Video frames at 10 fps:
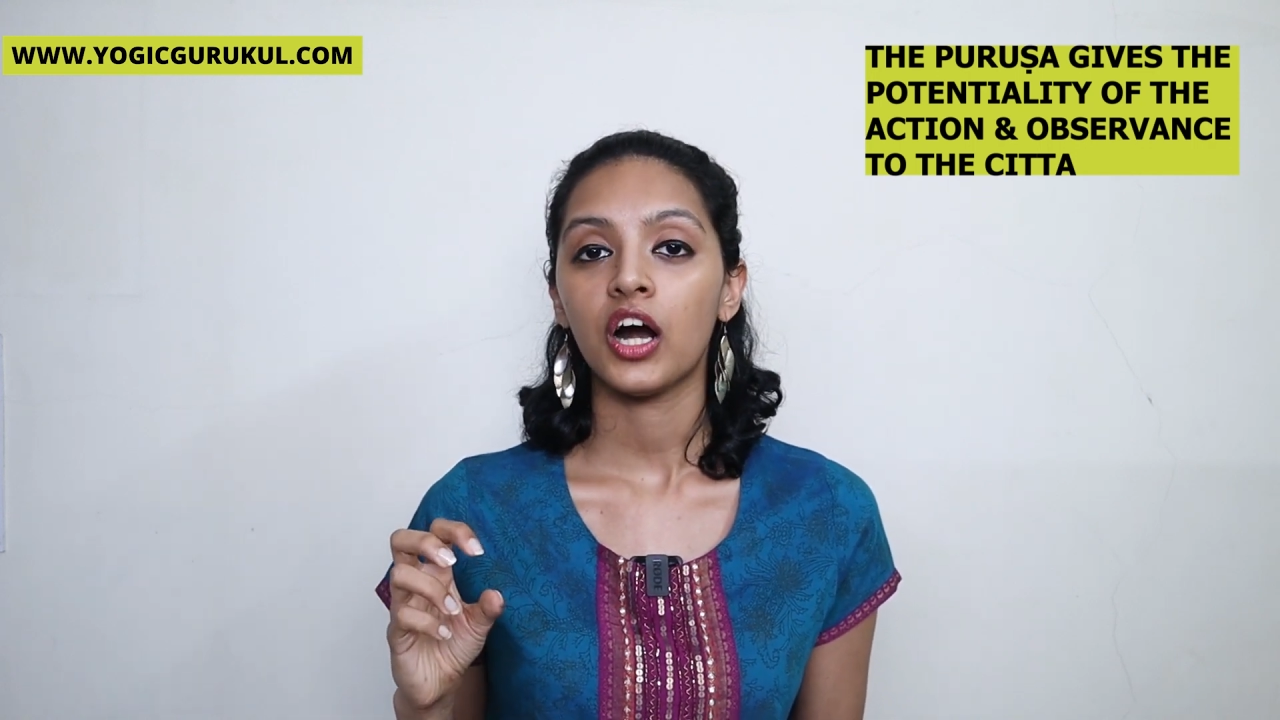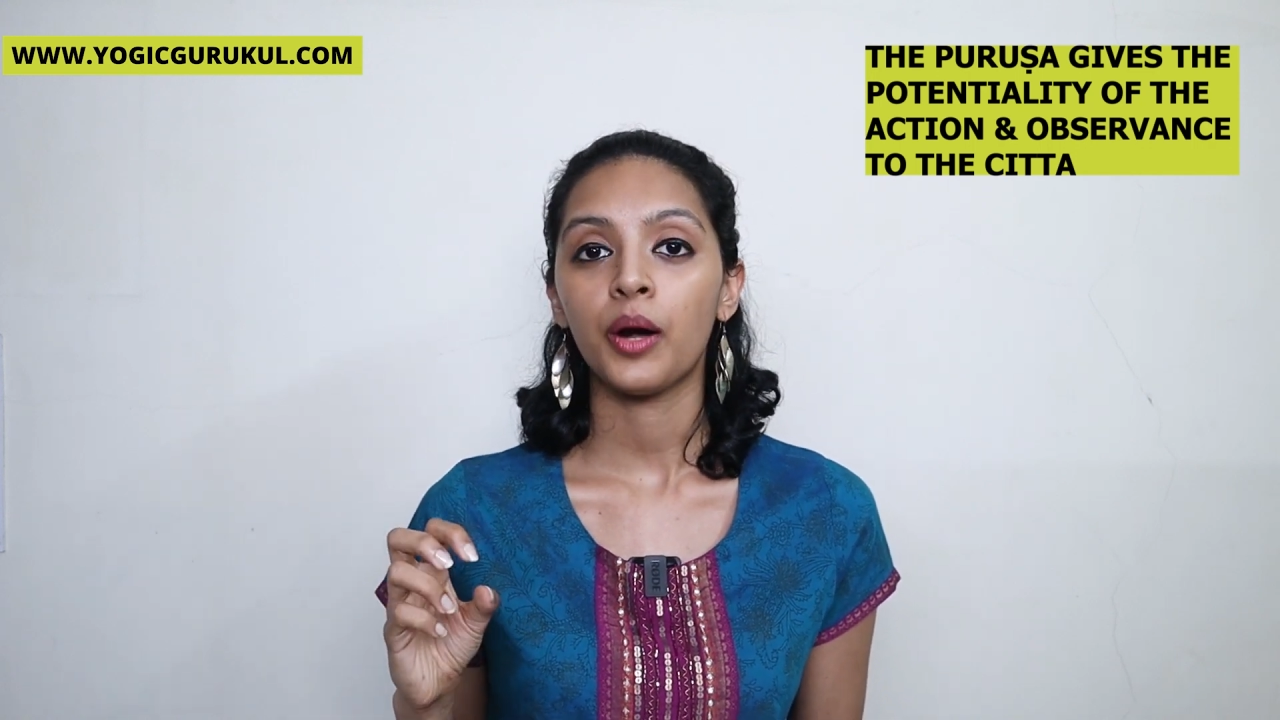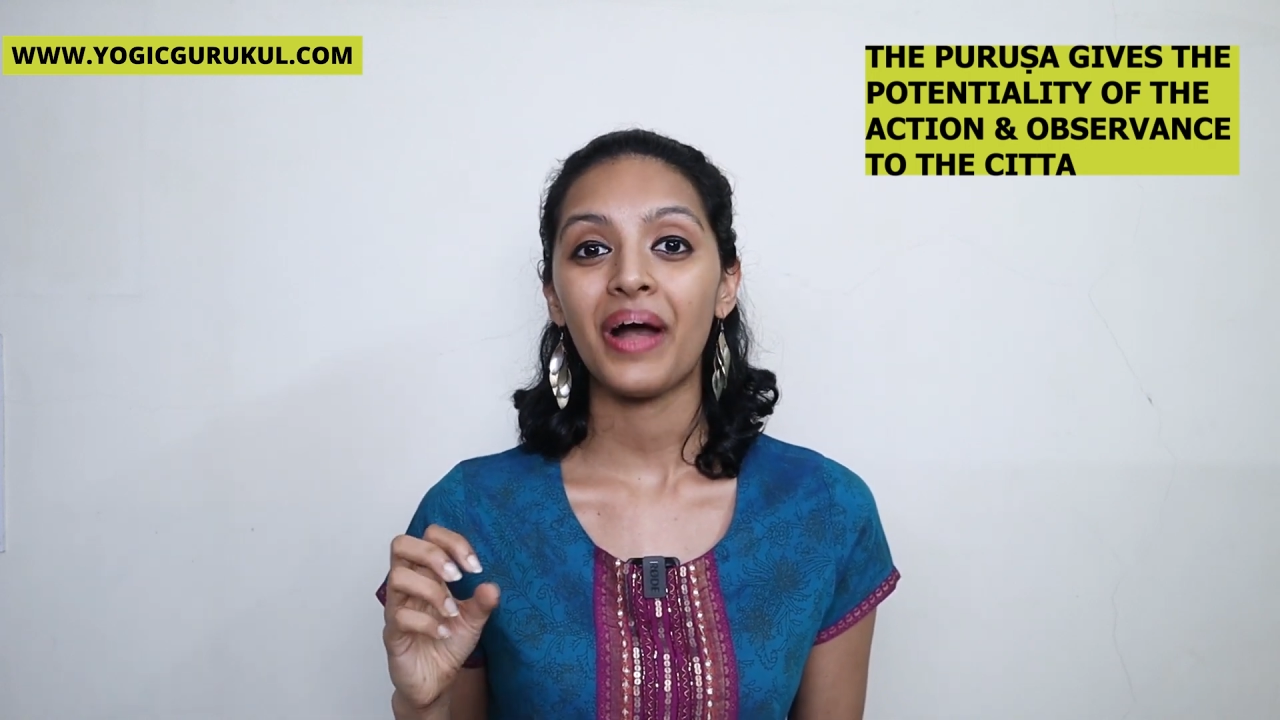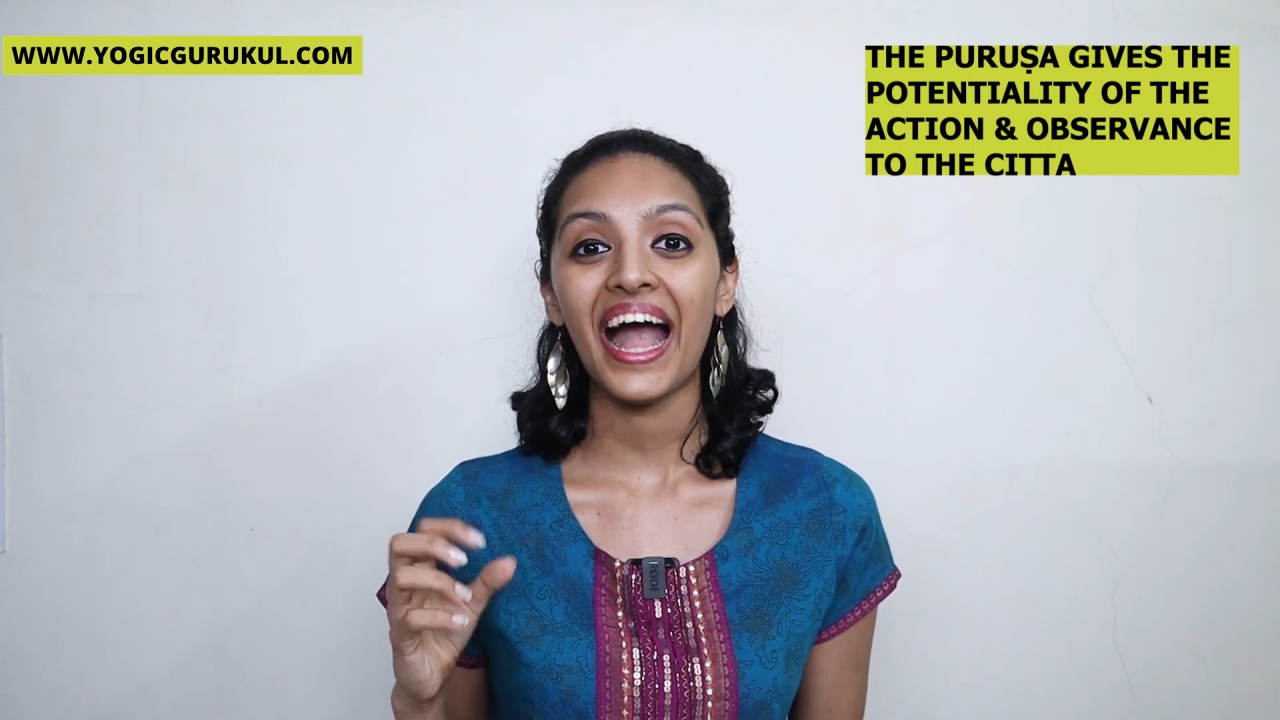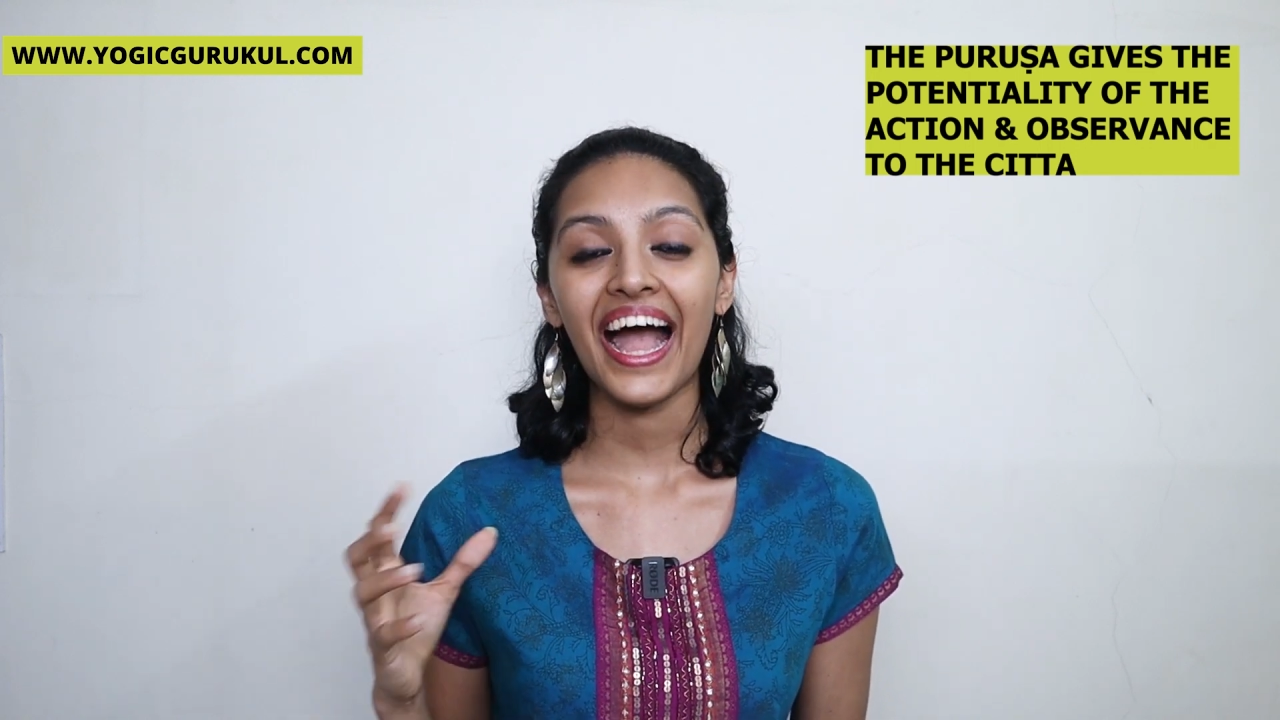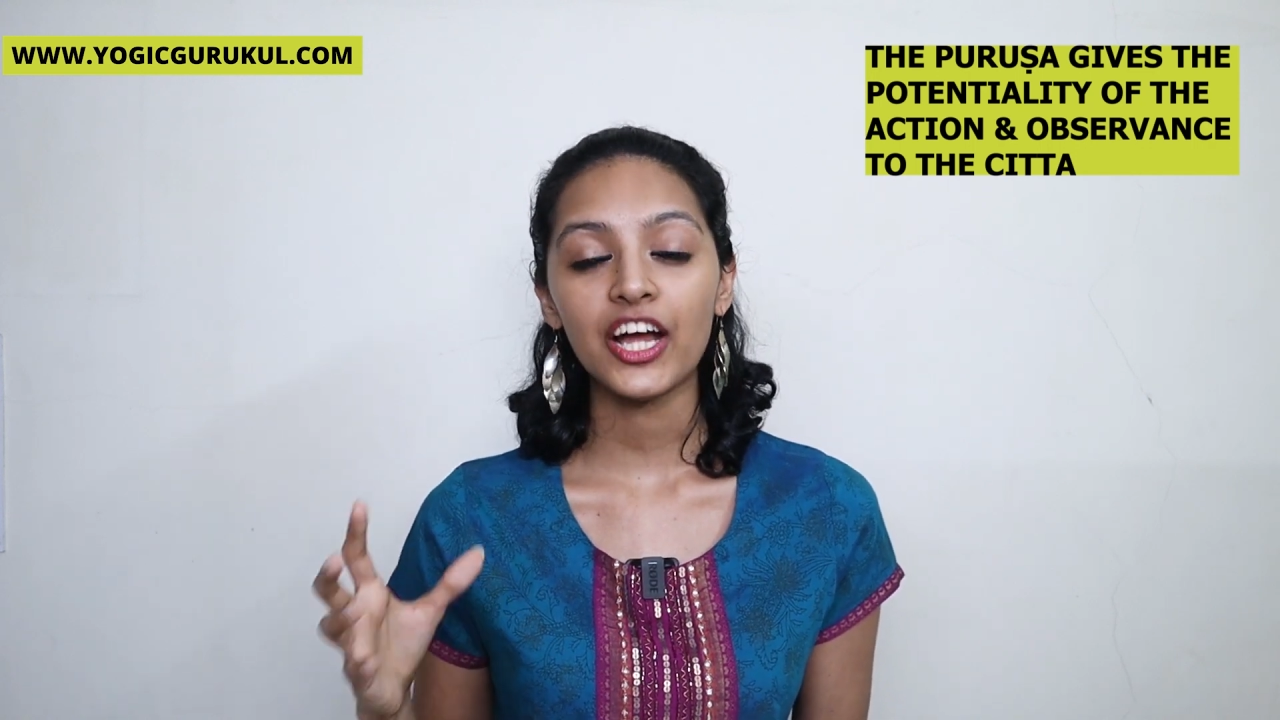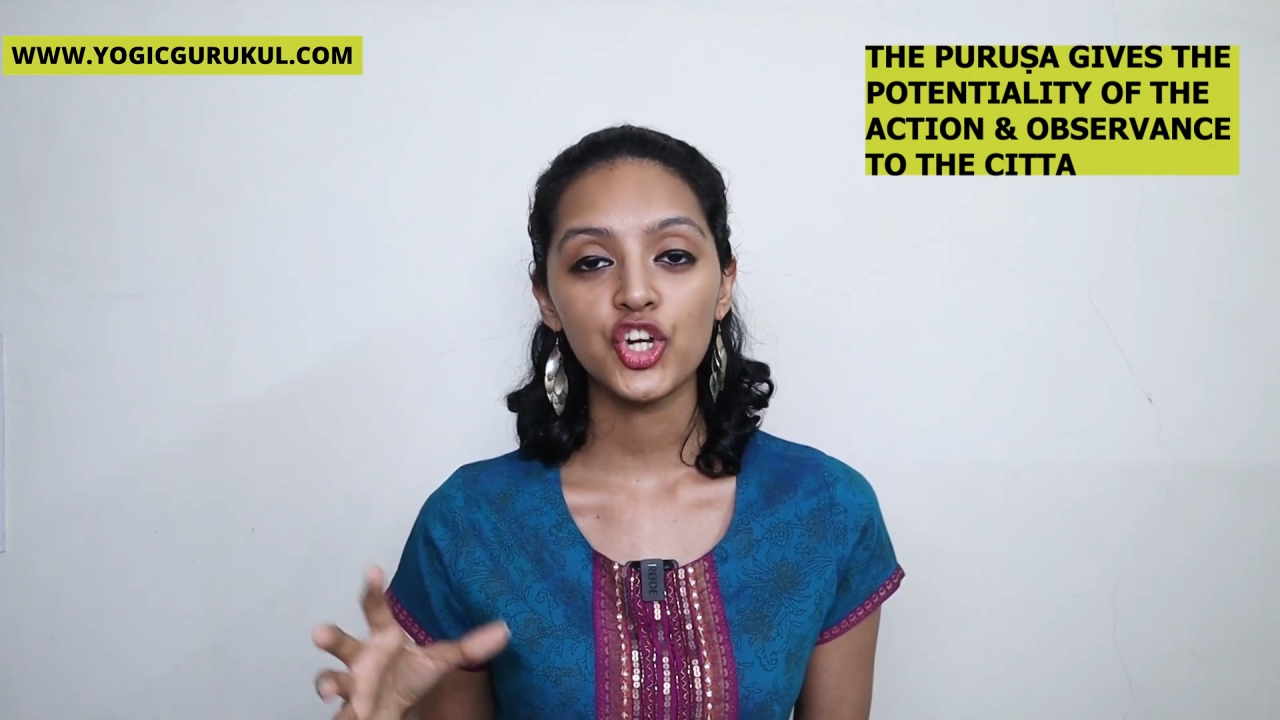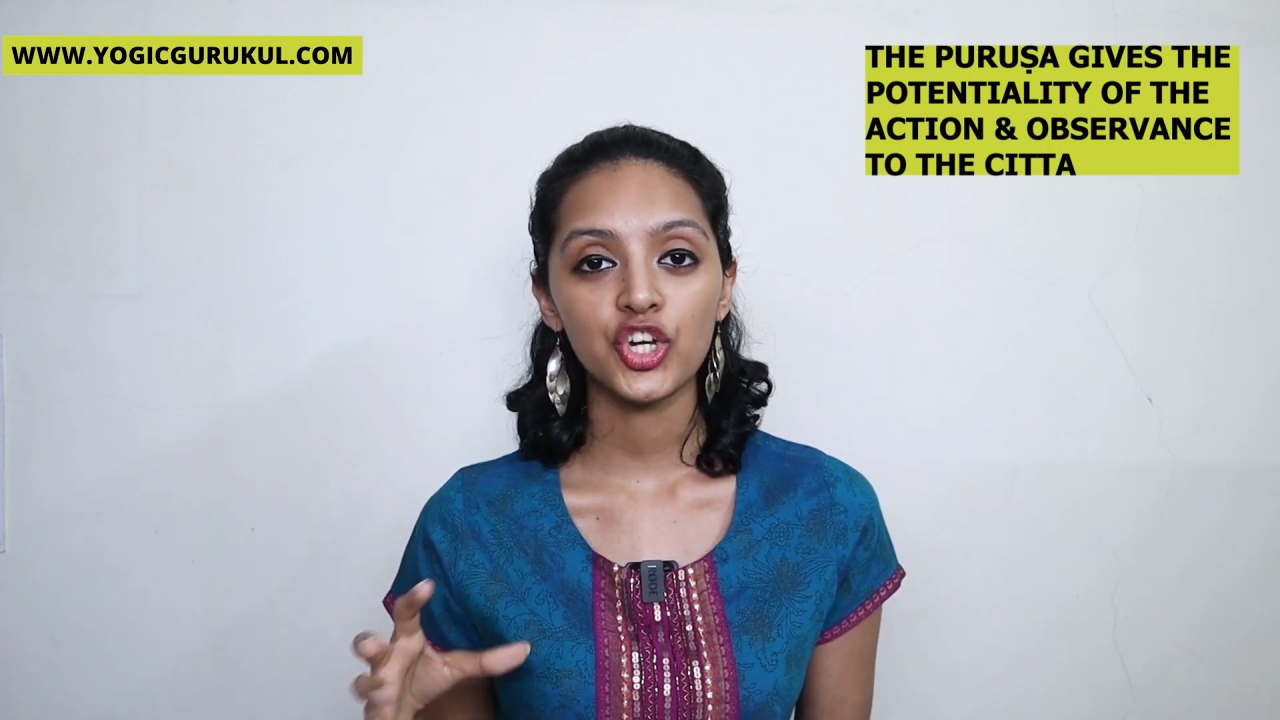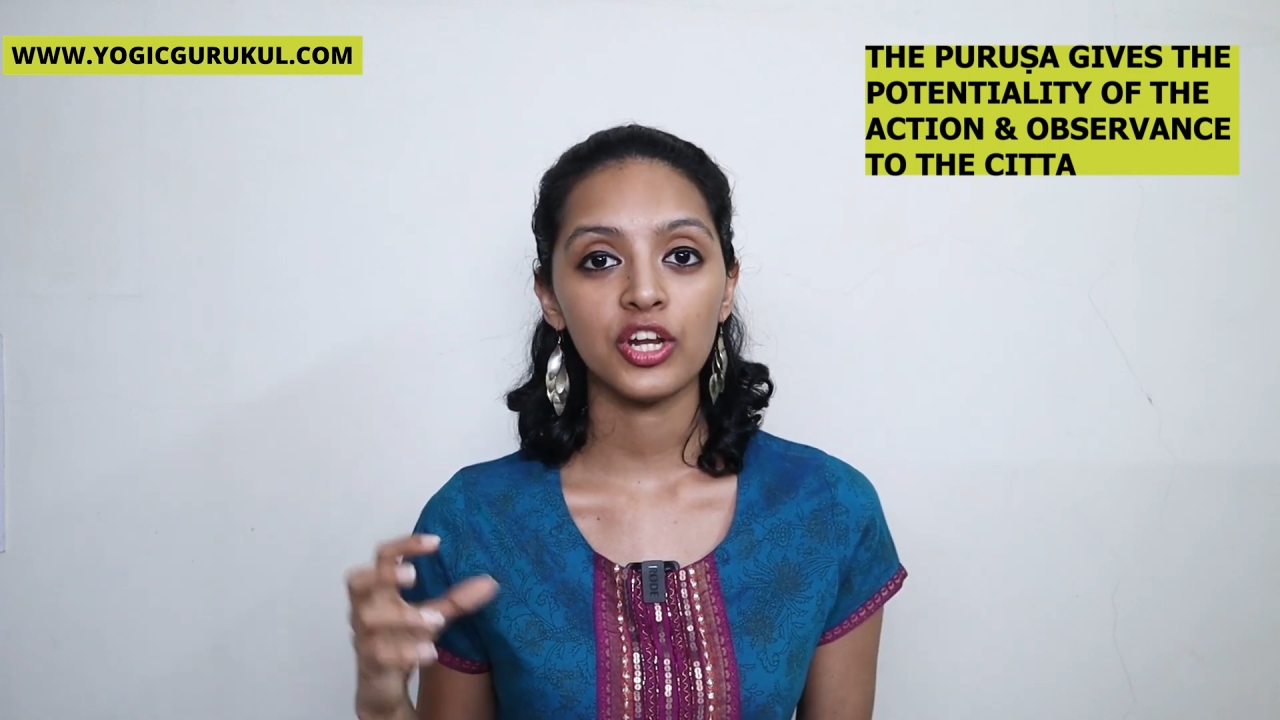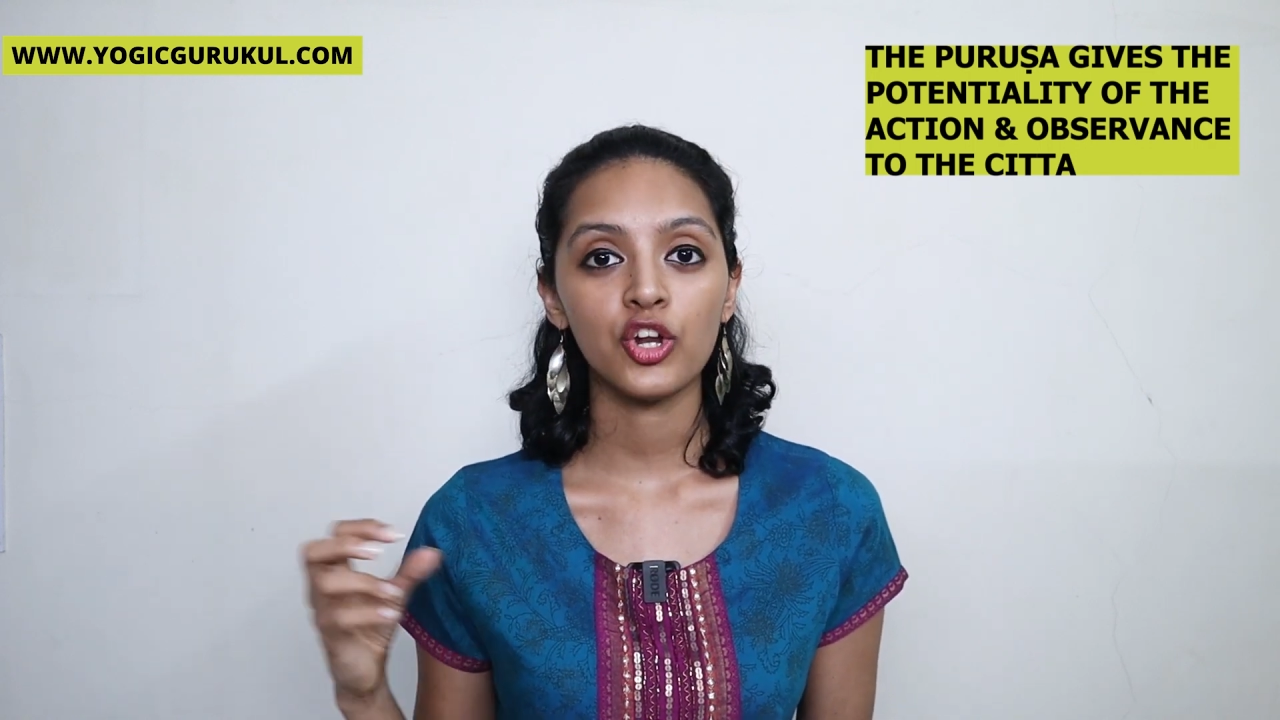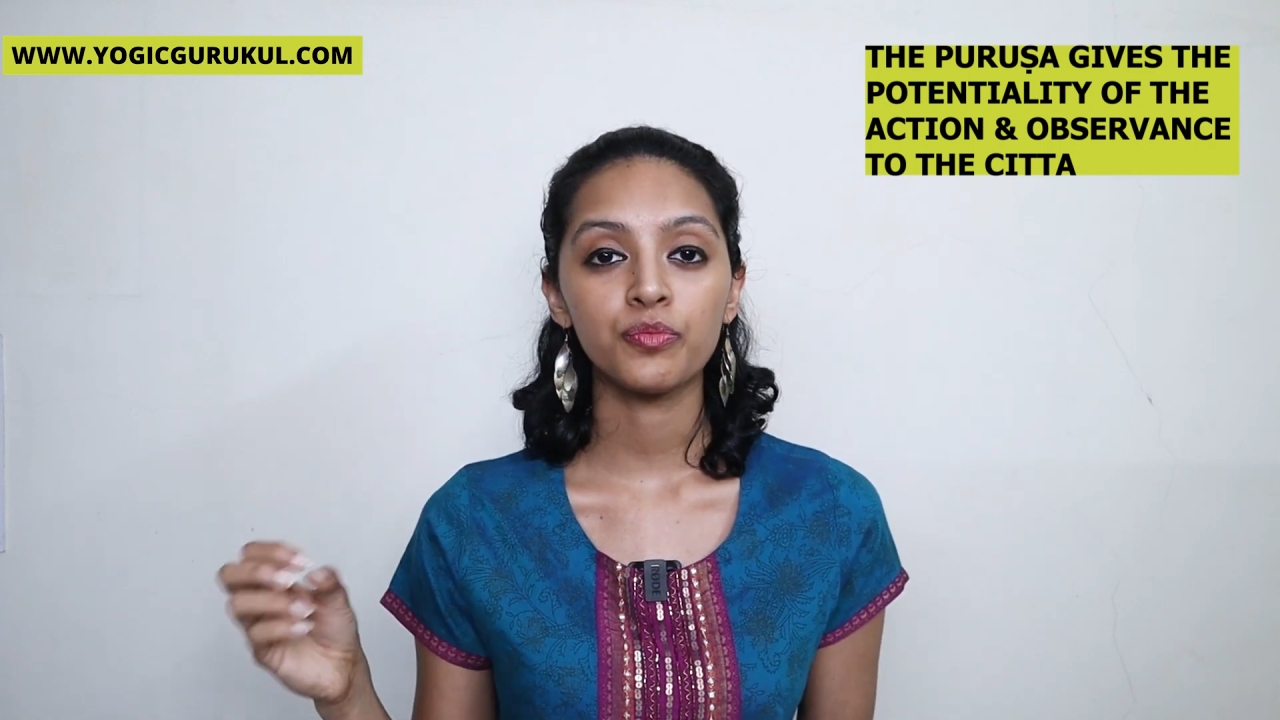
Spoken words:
action